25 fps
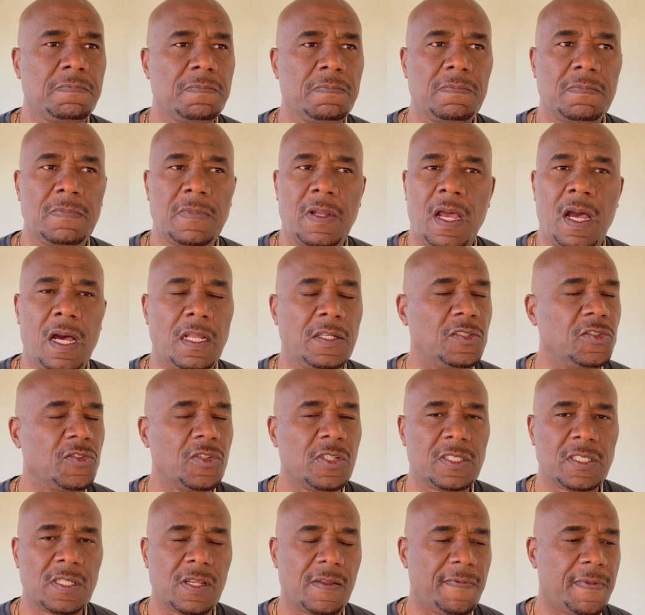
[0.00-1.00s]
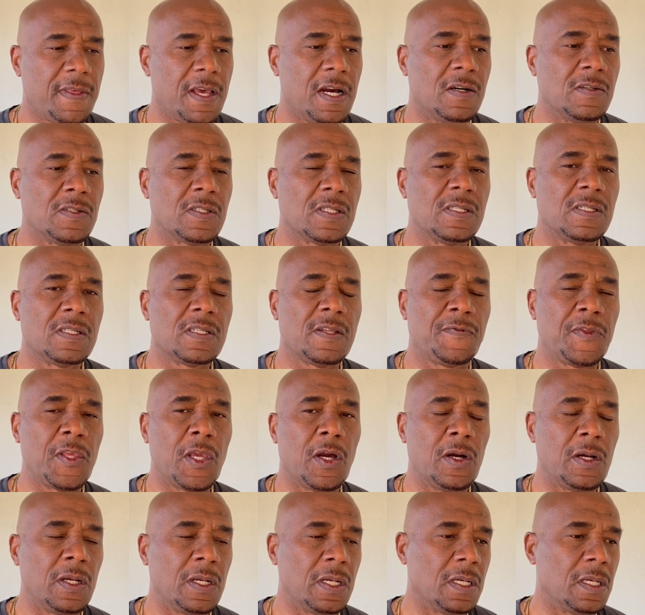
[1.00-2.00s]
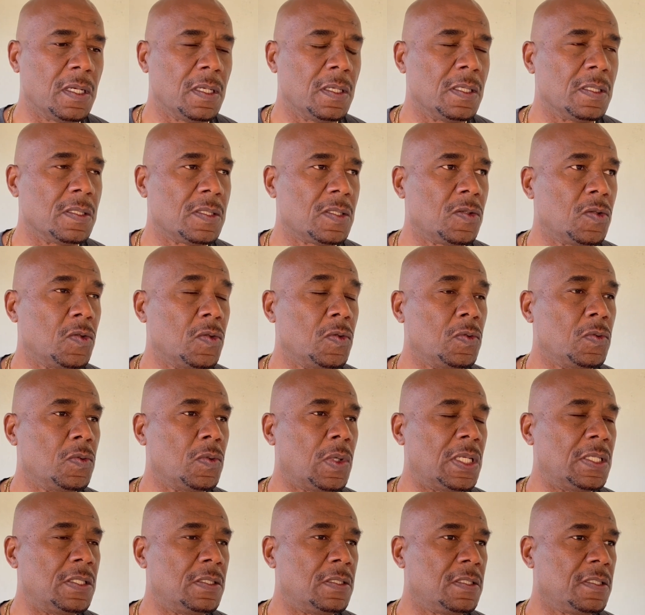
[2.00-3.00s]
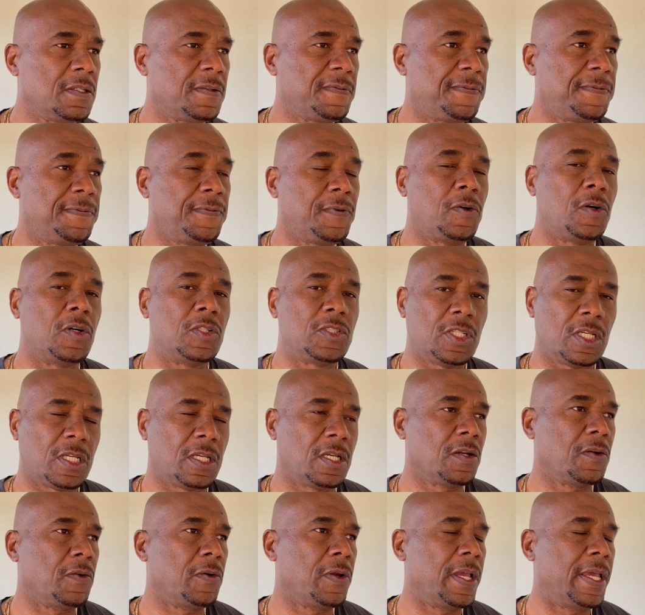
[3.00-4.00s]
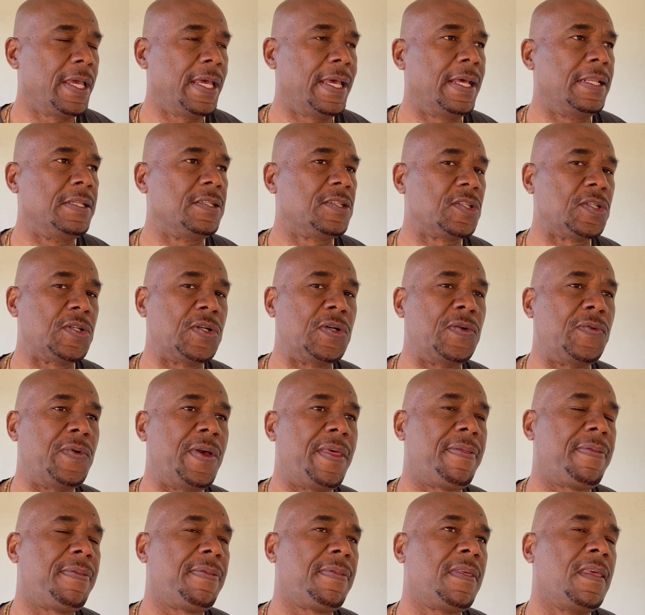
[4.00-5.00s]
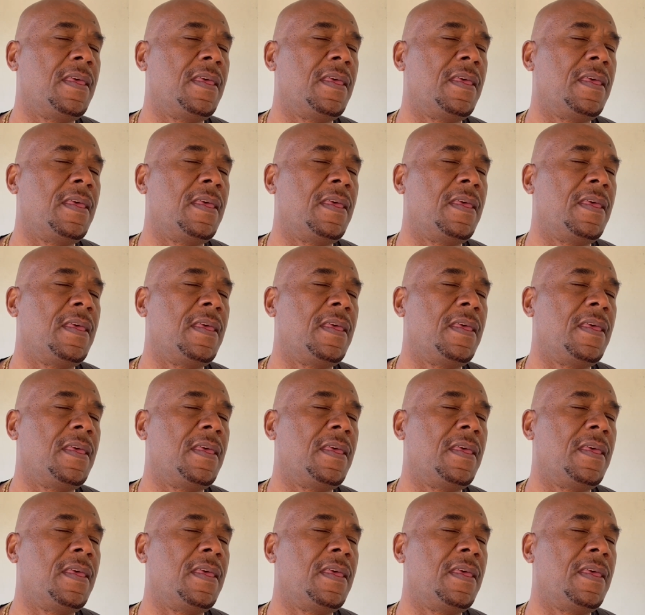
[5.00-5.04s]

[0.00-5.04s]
and hundreds of thousands of young girls who want to forge a career, and so with